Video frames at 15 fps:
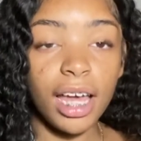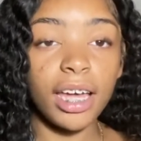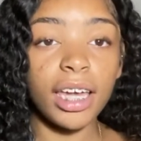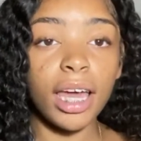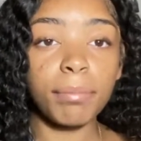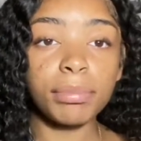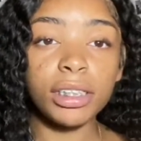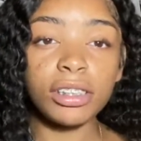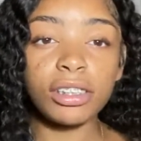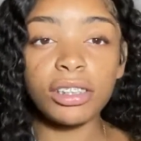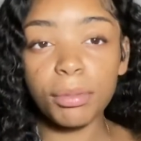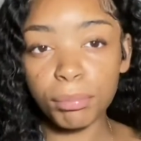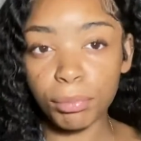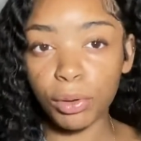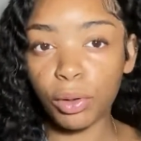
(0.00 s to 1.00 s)
I kept it
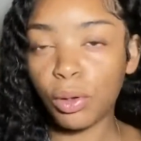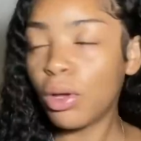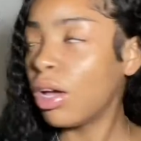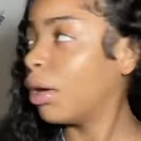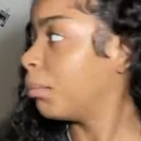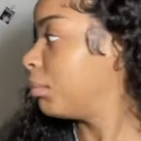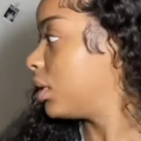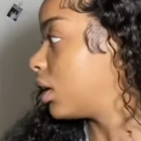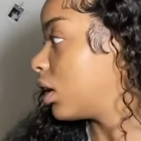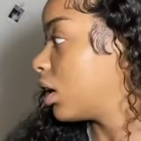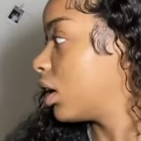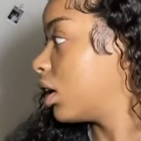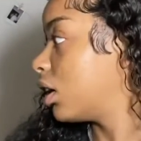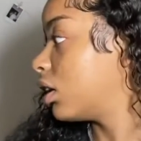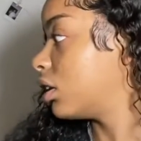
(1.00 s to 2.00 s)
simple
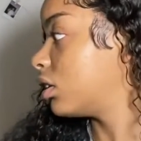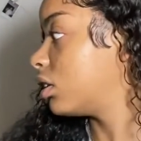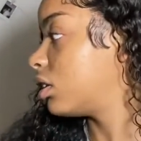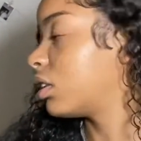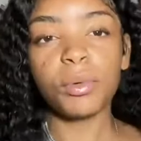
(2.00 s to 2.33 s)
because